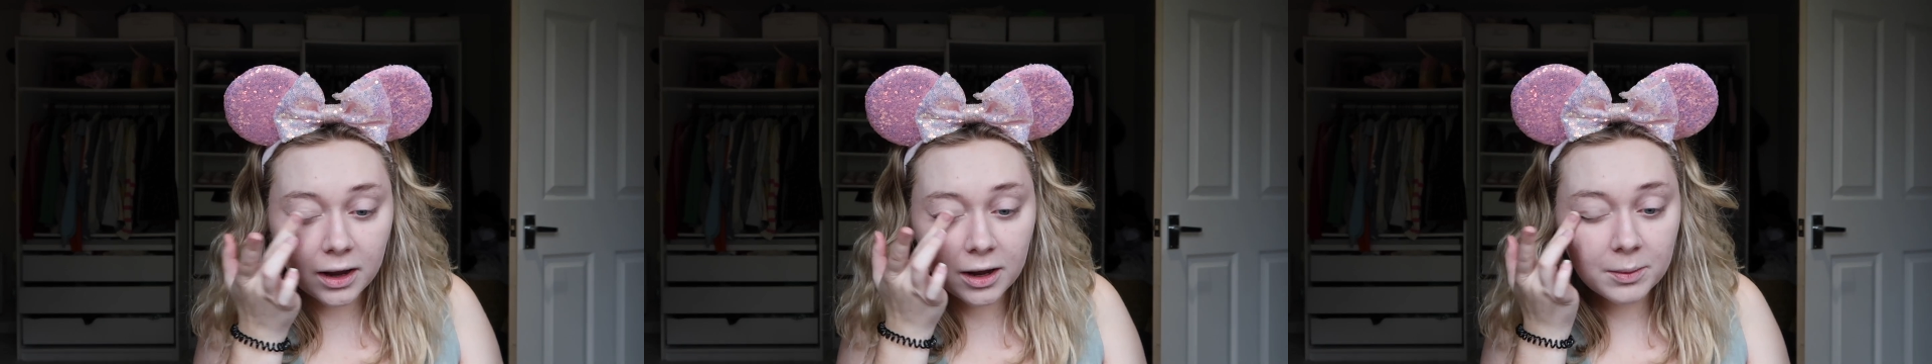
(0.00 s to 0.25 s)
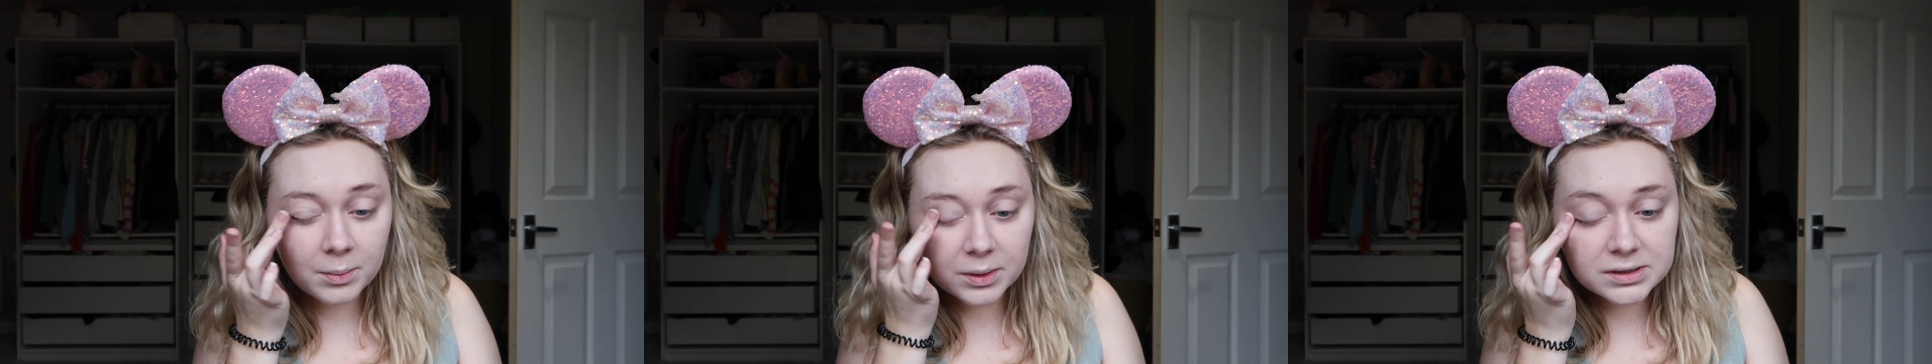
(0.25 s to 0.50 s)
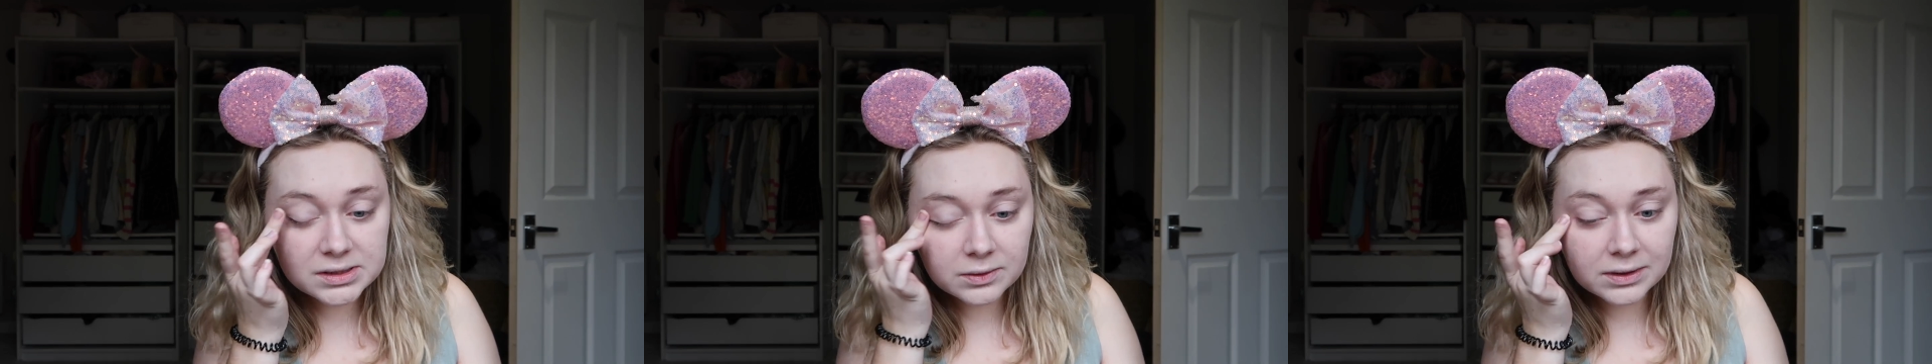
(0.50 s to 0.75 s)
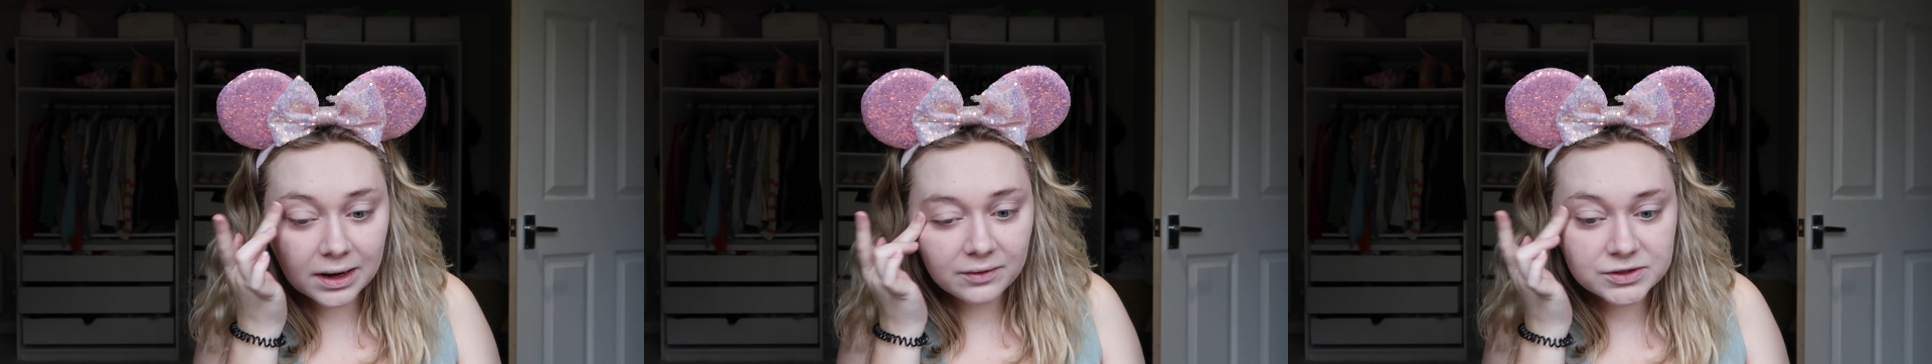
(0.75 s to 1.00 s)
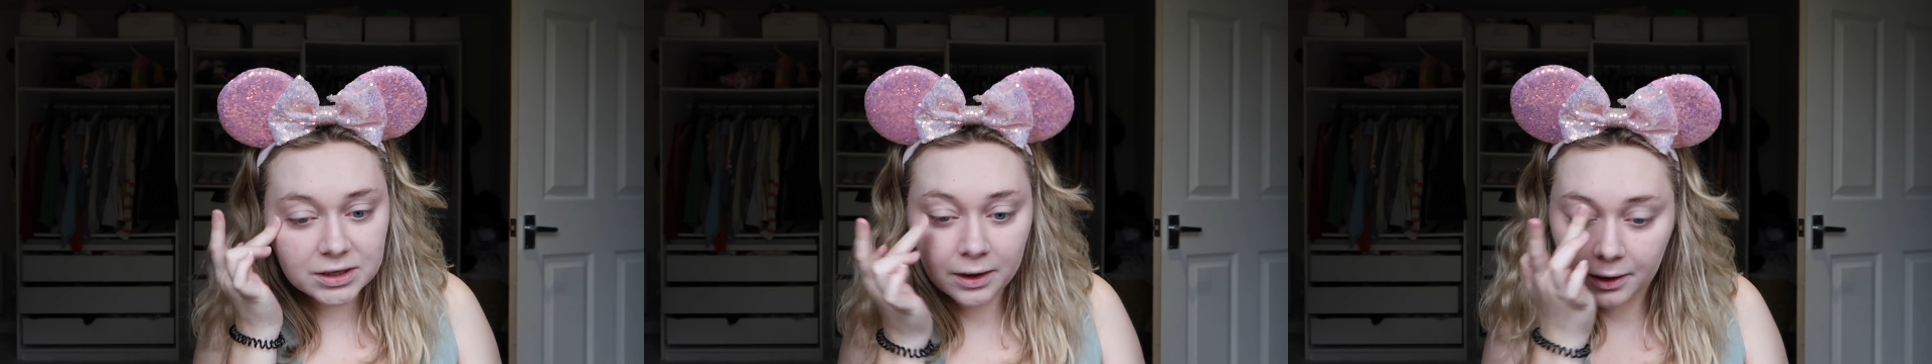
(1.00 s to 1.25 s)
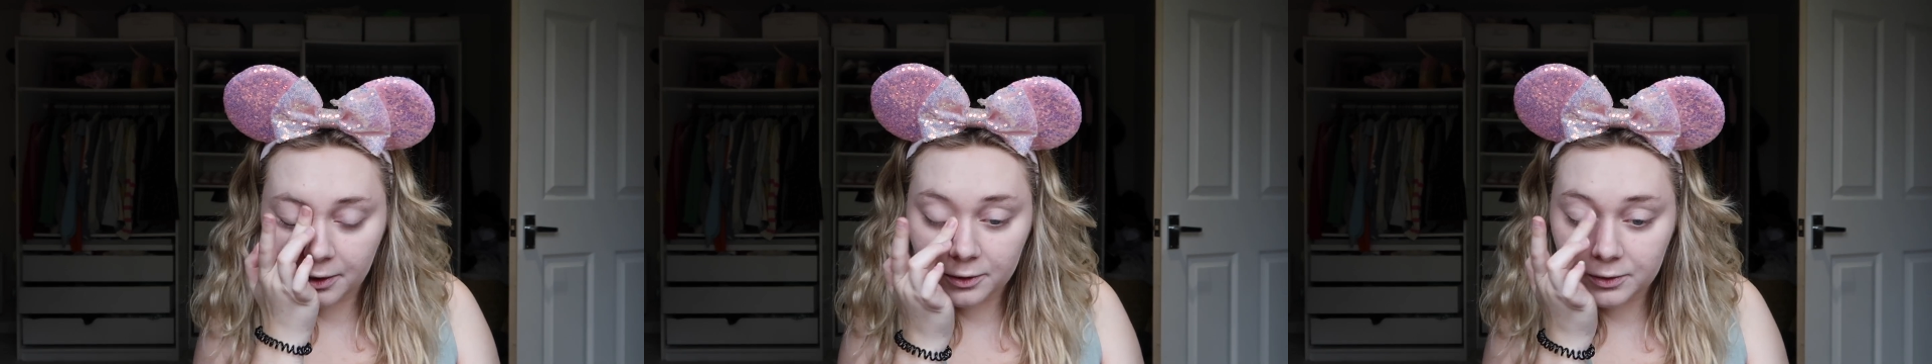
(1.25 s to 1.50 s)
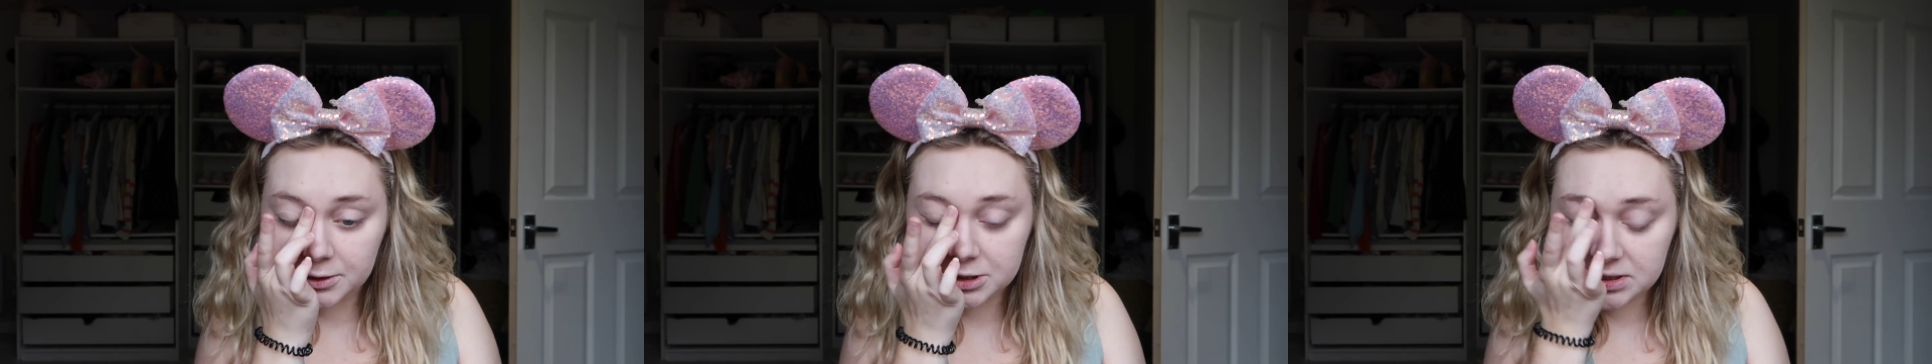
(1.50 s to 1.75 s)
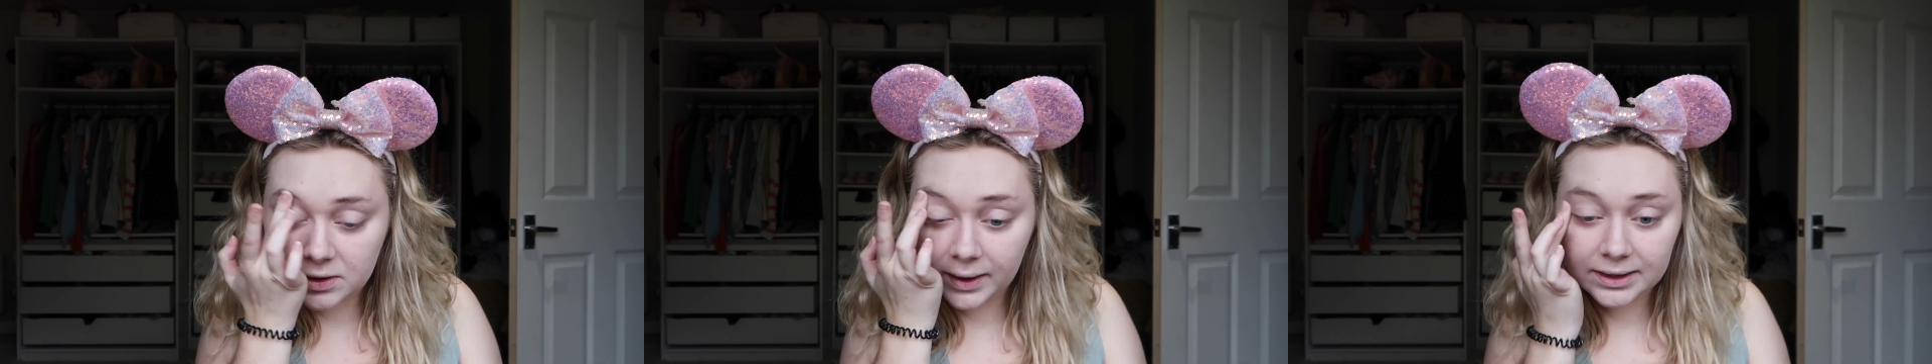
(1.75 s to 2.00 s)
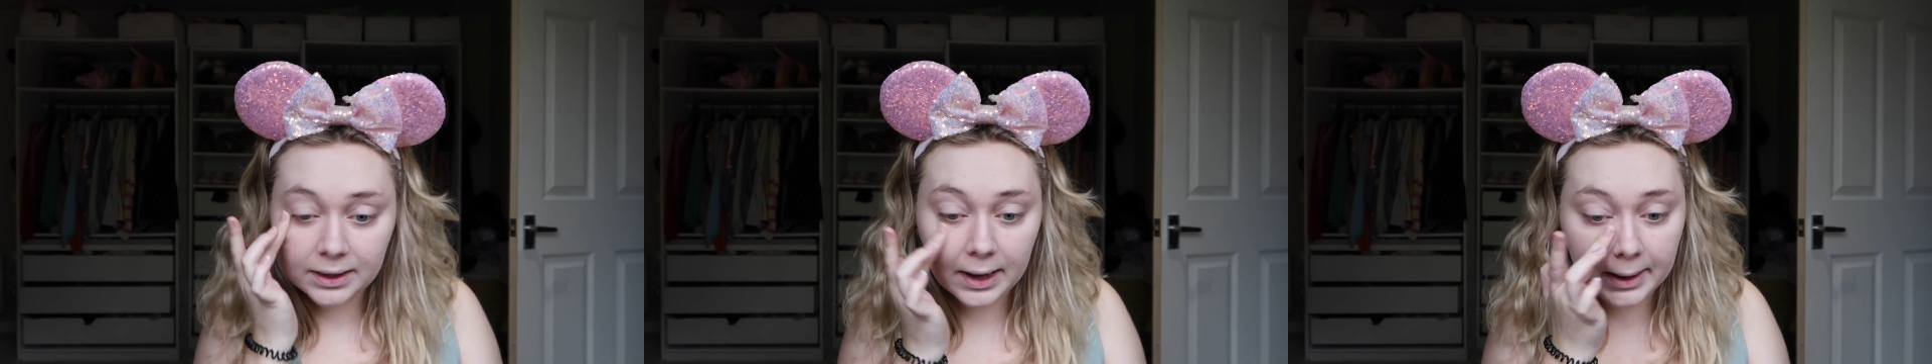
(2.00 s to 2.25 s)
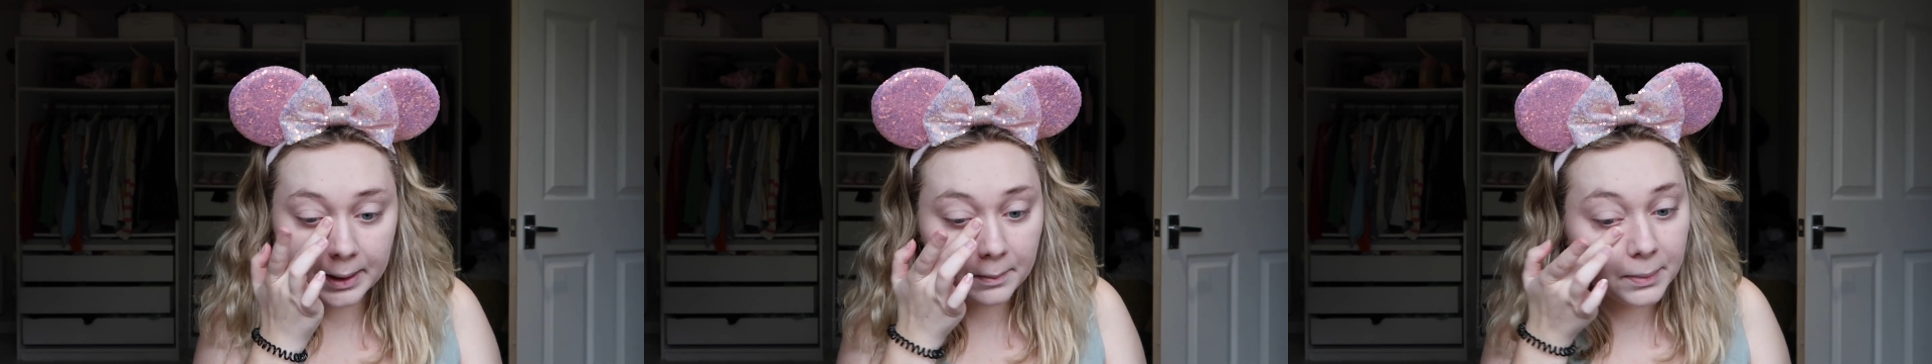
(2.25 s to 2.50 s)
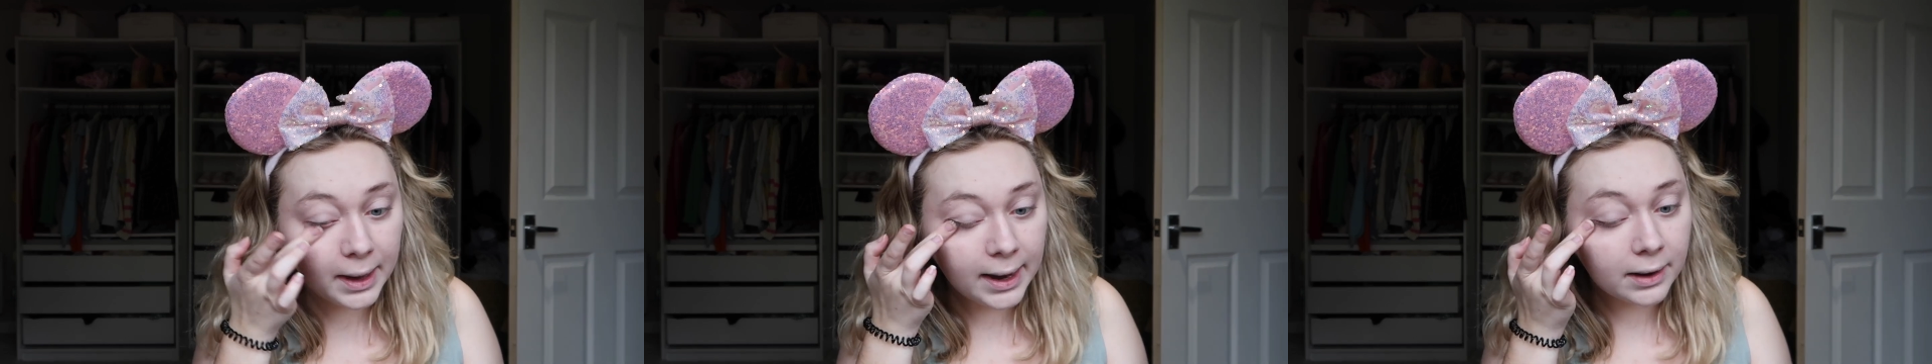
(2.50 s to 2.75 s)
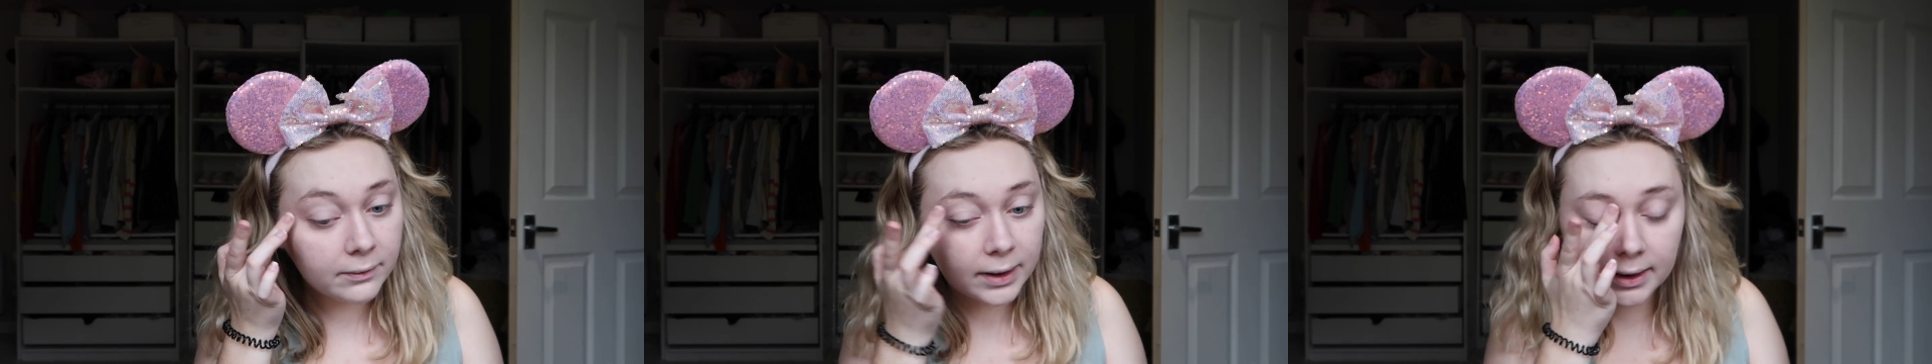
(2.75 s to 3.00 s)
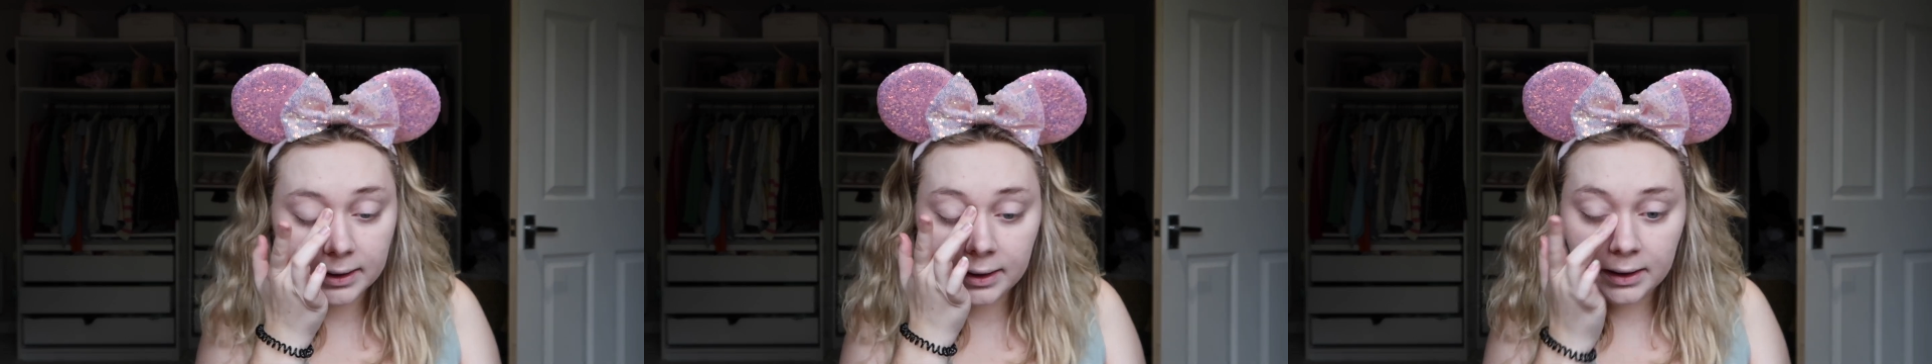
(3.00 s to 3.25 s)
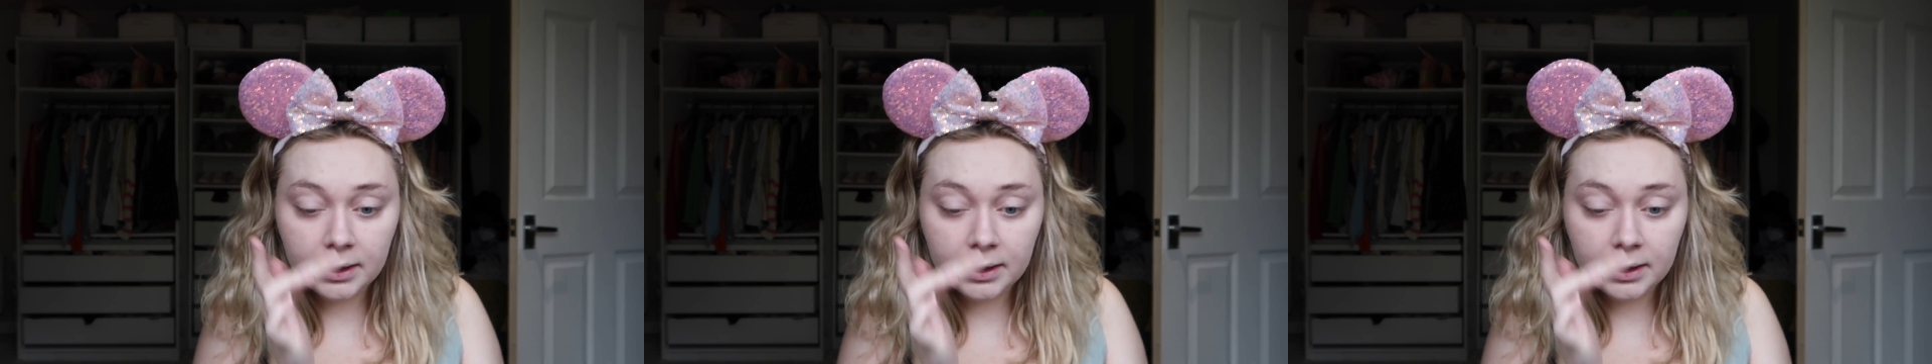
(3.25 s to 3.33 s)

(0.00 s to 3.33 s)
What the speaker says: because I would love to know, just so I could like compare it.